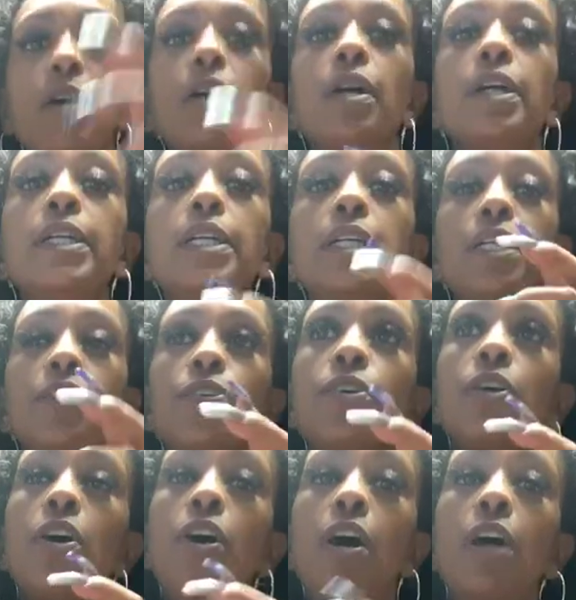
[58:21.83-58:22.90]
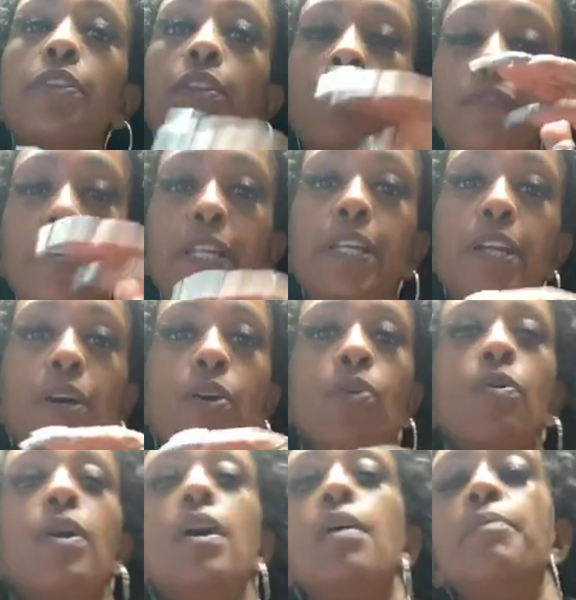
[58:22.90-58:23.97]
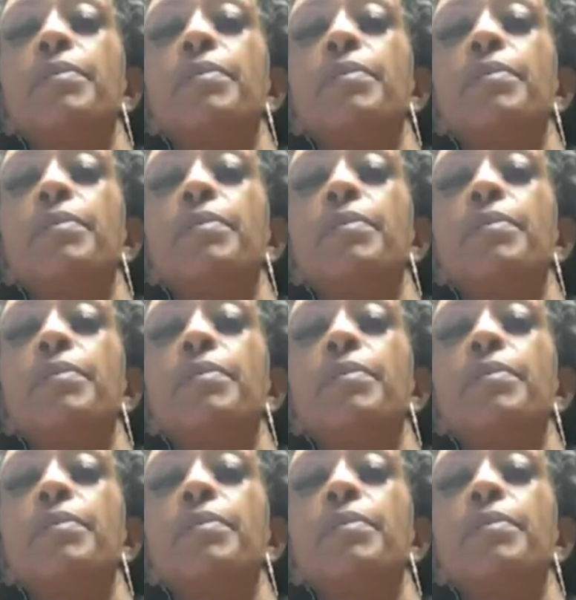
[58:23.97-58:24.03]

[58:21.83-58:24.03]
either on the video,